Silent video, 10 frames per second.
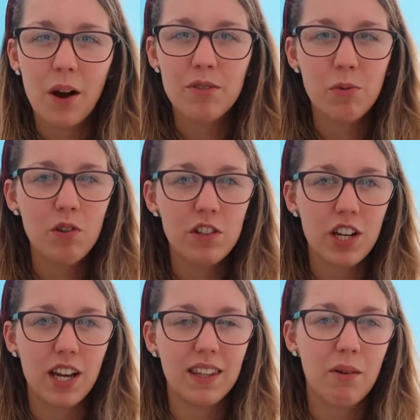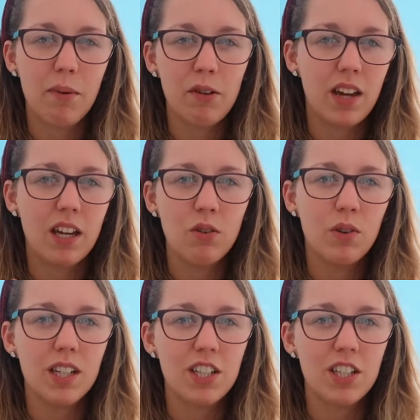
I was watching and they were both getting annoyed at